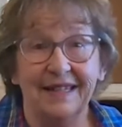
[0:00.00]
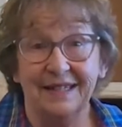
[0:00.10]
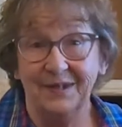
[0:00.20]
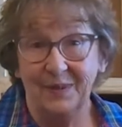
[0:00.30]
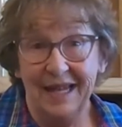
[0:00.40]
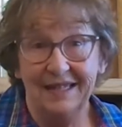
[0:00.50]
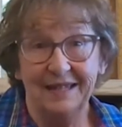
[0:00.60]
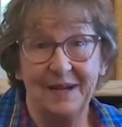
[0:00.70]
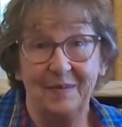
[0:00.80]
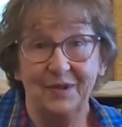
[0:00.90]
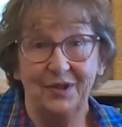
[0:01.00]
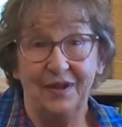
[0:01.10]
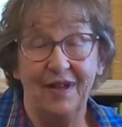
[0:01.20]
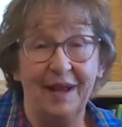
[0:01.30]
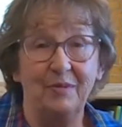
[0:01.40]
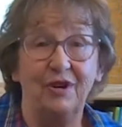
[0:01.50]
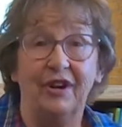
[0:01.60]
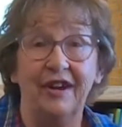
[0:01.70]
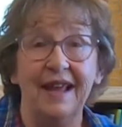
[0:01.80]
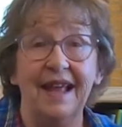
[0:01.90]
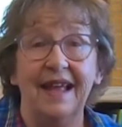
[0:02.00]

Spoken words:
this week to come to the library,